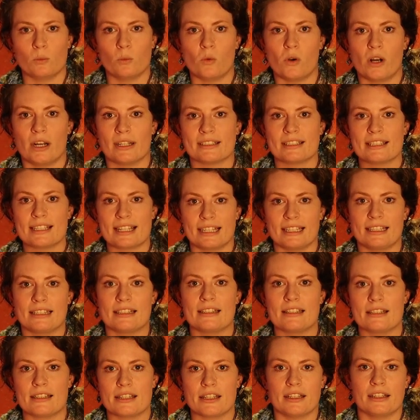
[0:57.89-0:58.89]
wanting
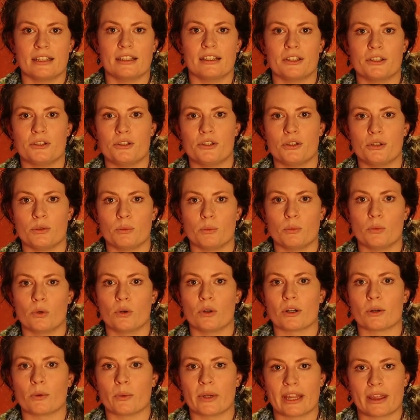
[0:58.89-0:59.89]
to do
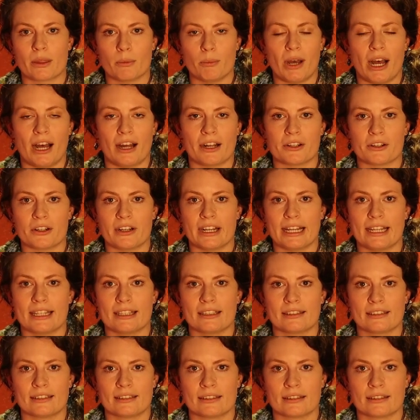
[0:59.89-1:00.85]
more with pottery.